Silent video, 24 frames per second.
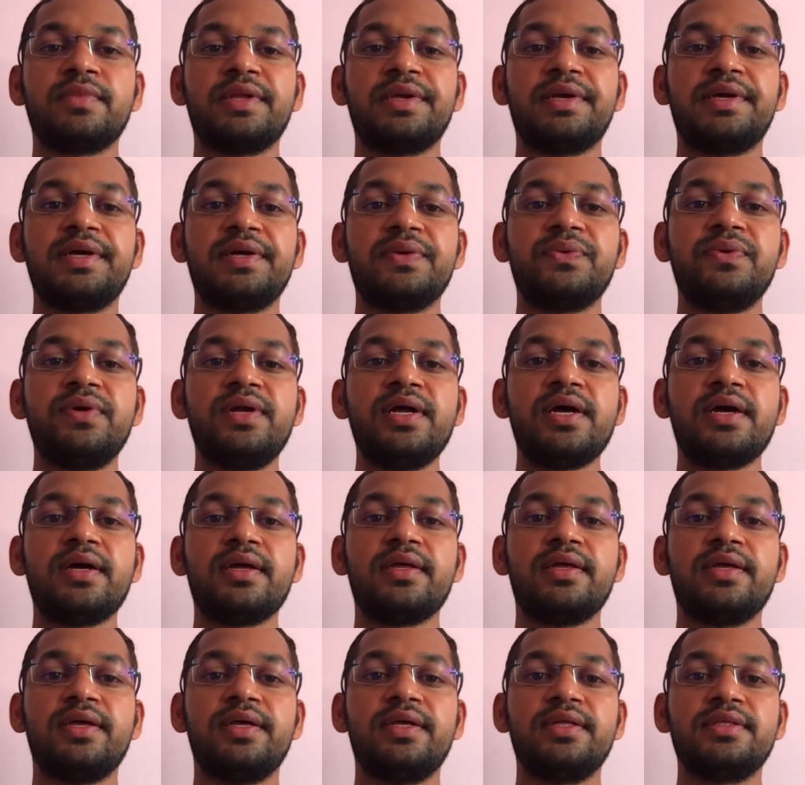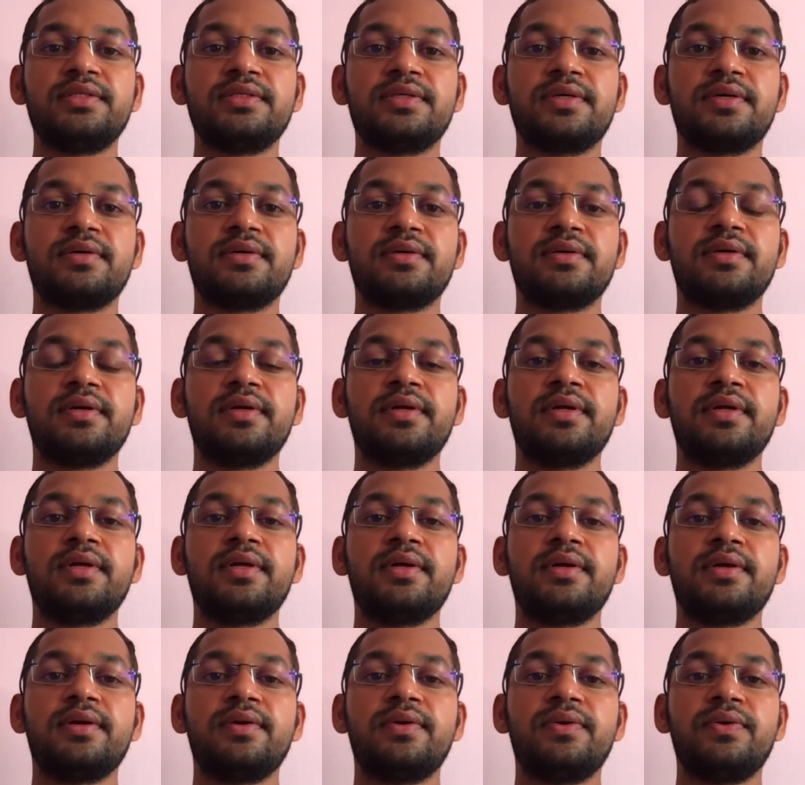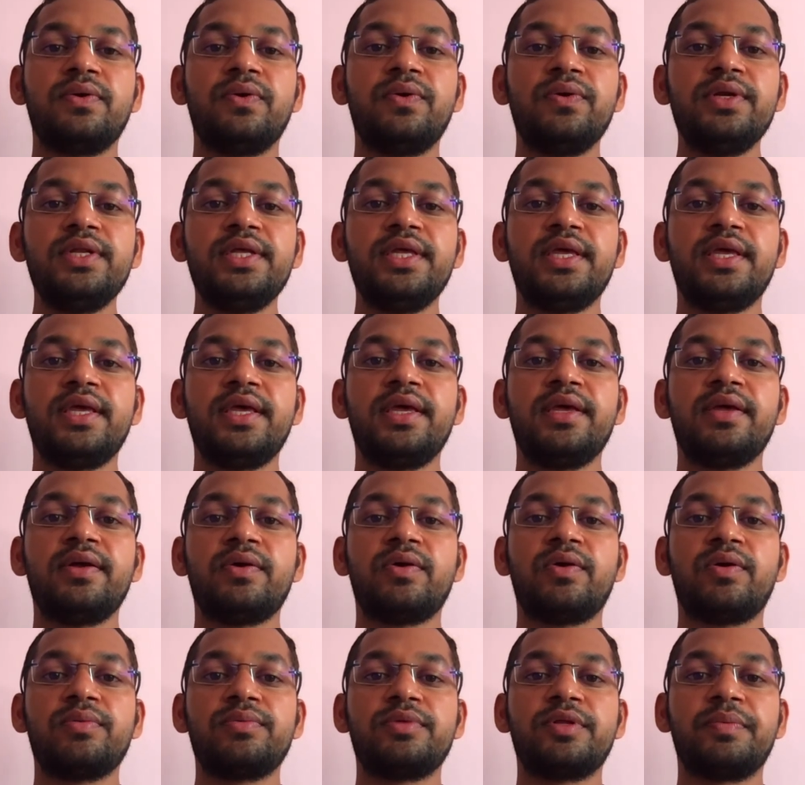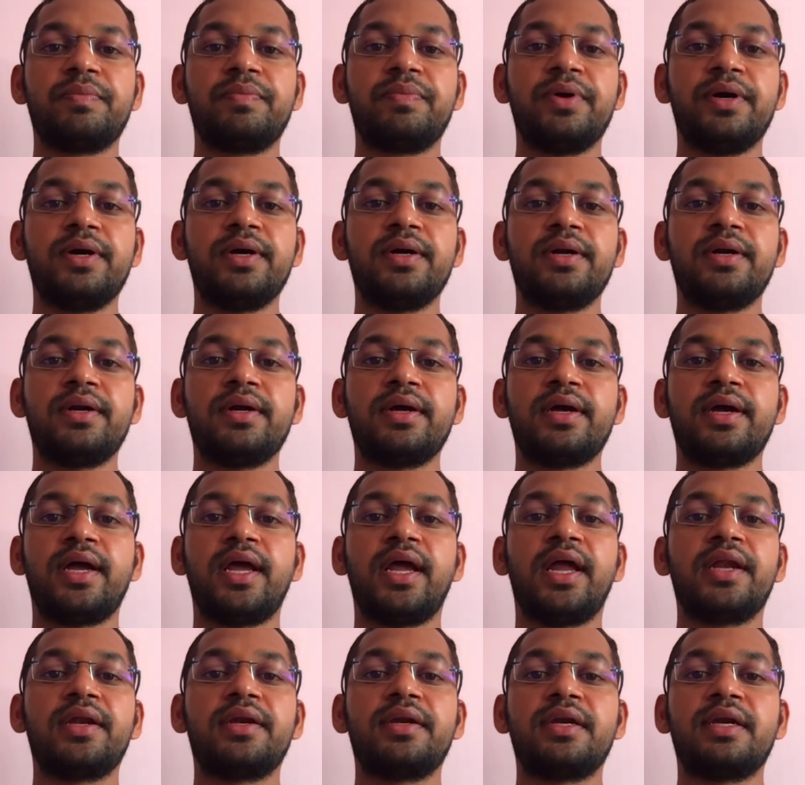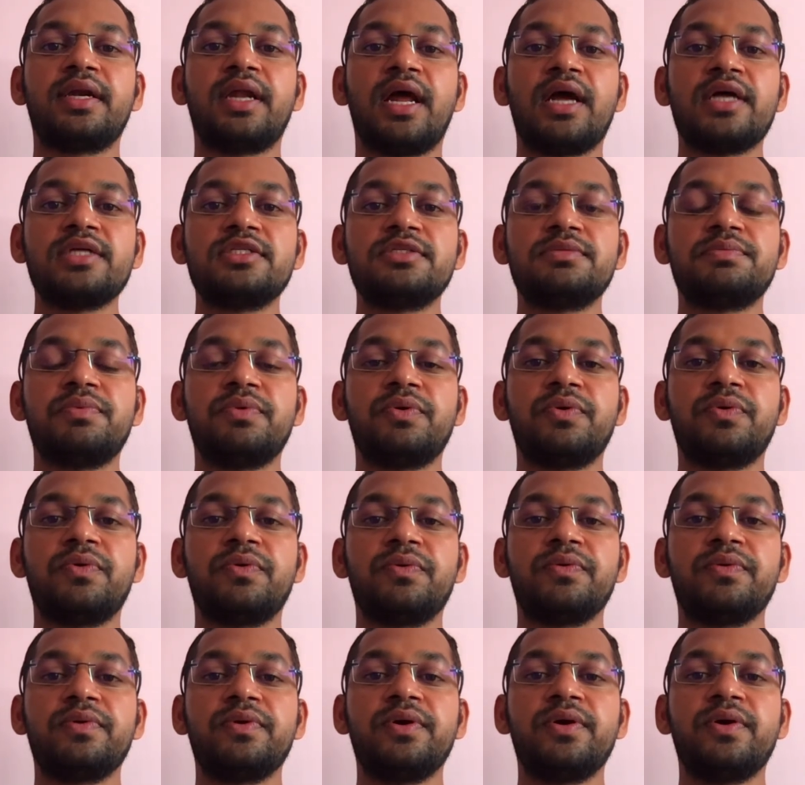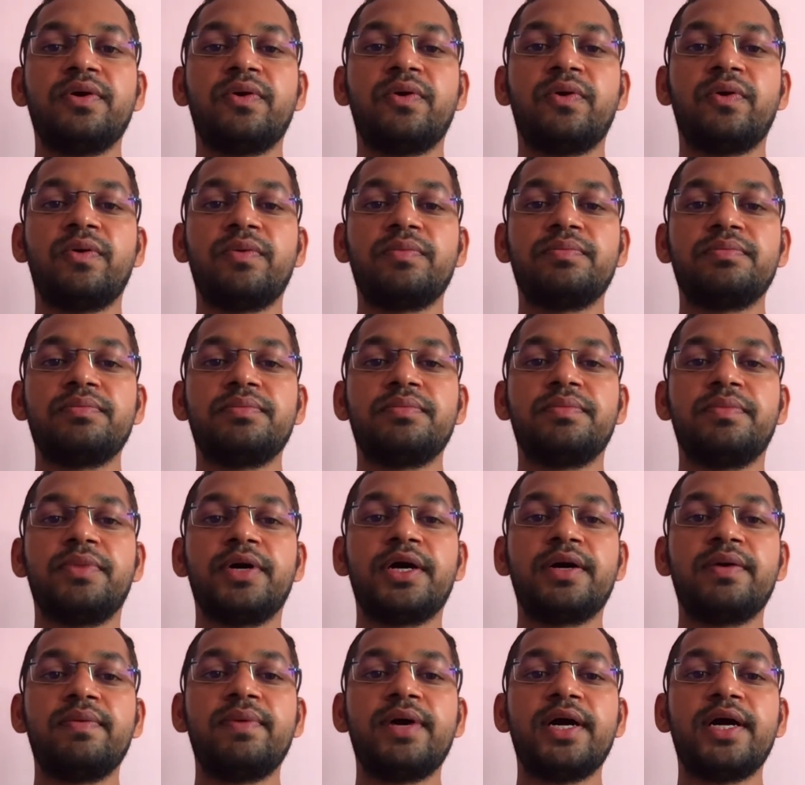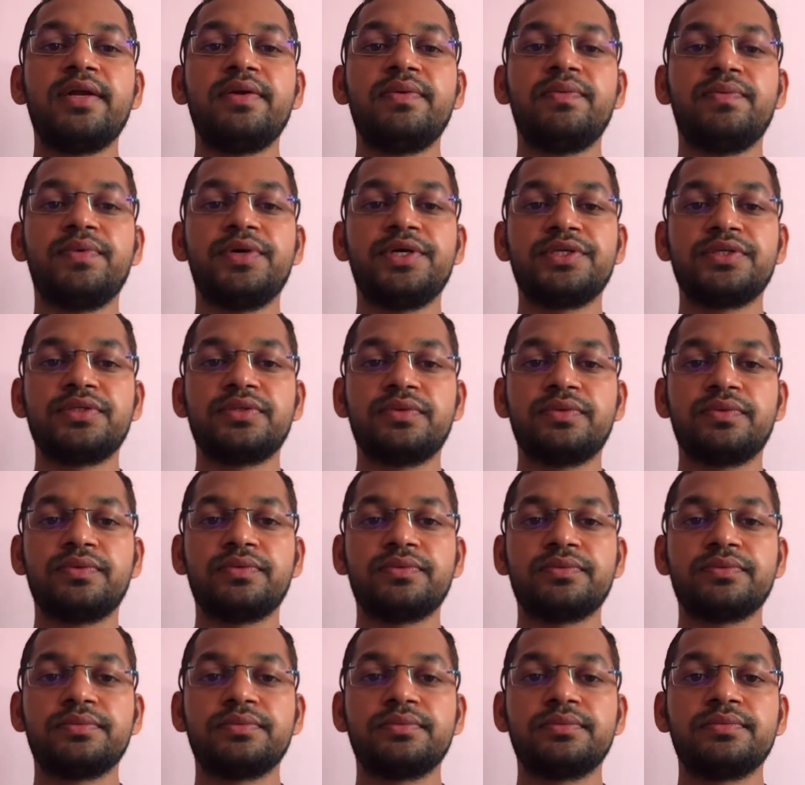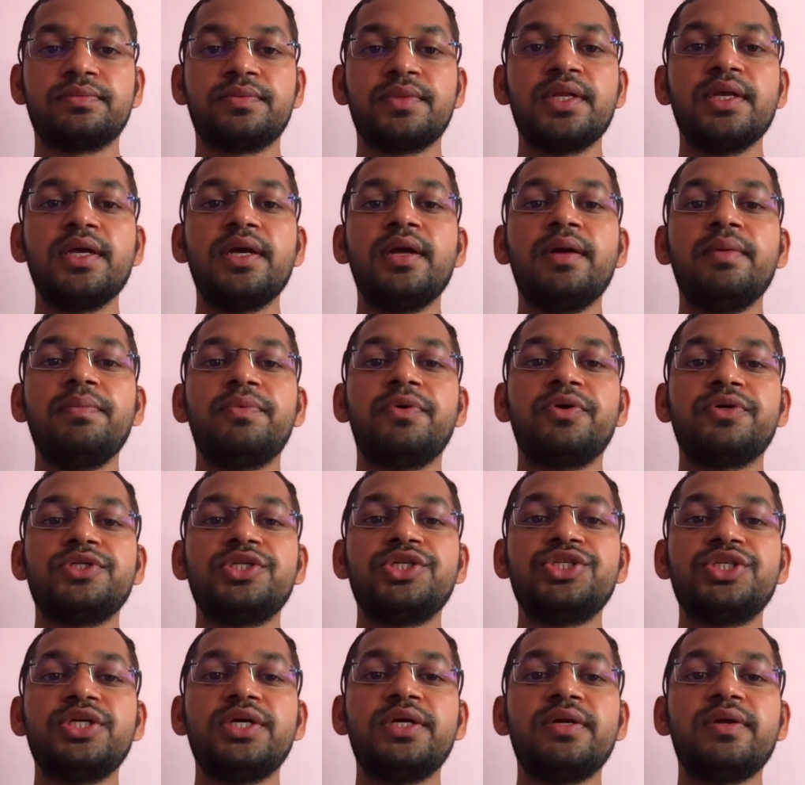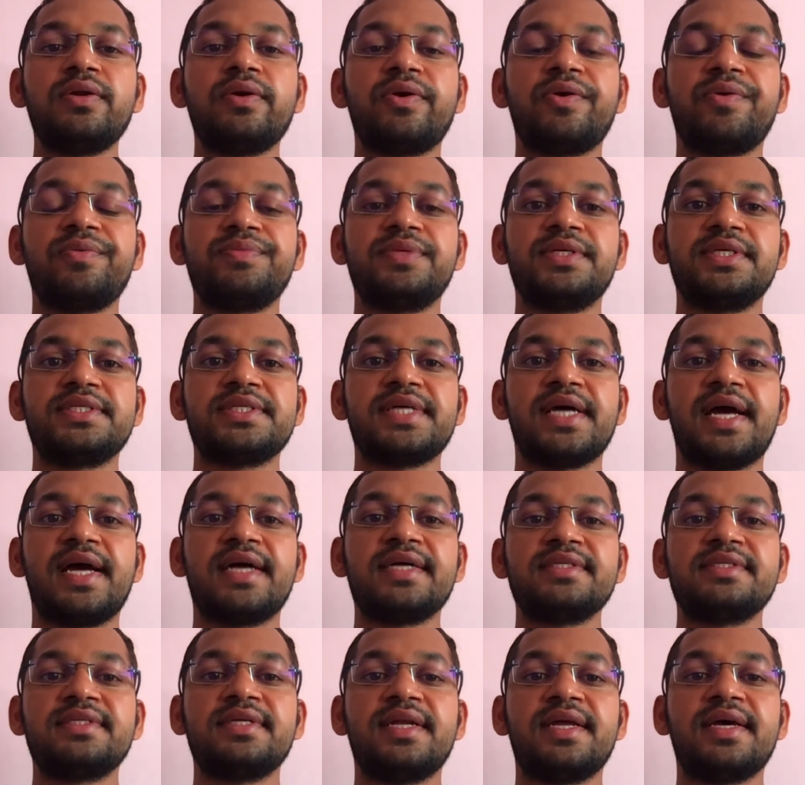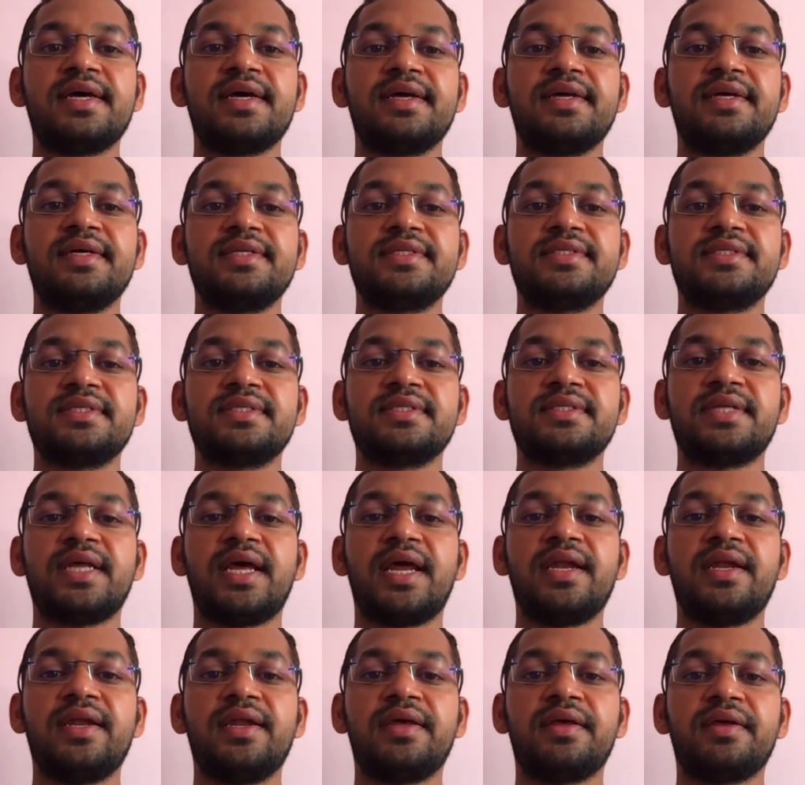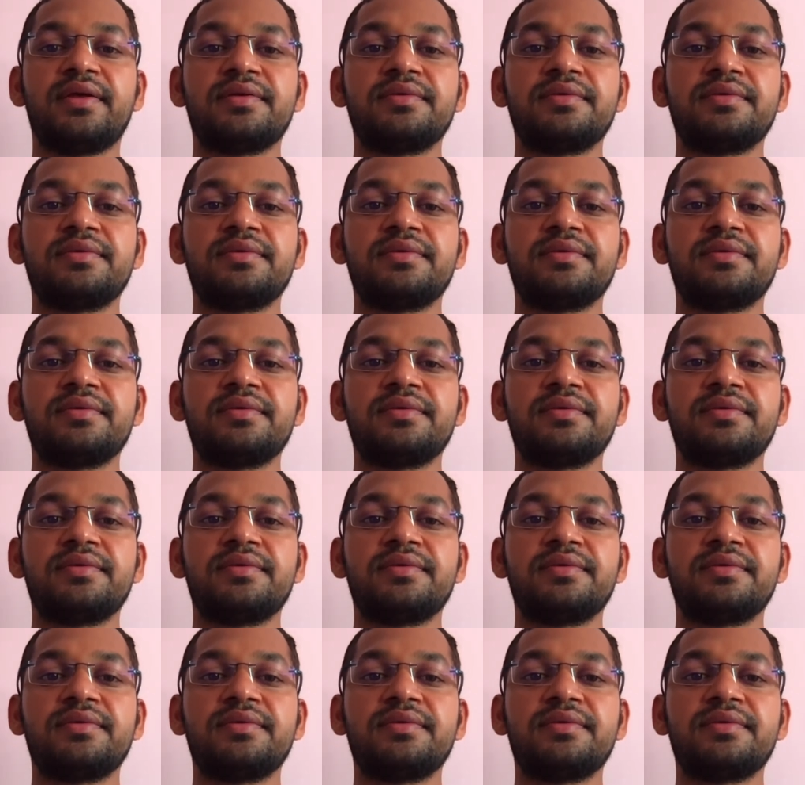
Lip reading: Garuda is a known king of the bird and transport of Bhagwan Vishnu. Position of this asana is standing.